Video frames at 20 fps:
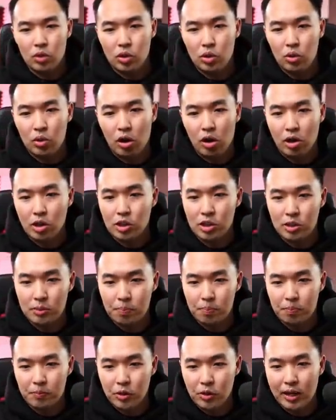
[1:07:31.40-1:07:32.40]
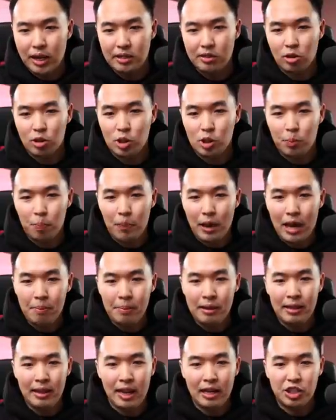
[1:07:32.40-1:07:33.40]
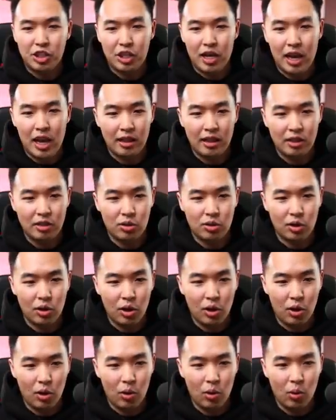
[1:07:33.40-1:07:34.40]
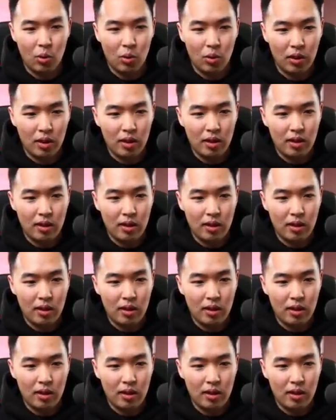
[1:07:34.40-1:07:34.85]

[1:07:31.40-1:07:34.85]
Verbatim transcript: You are you guys are spamming that chat. Let's go.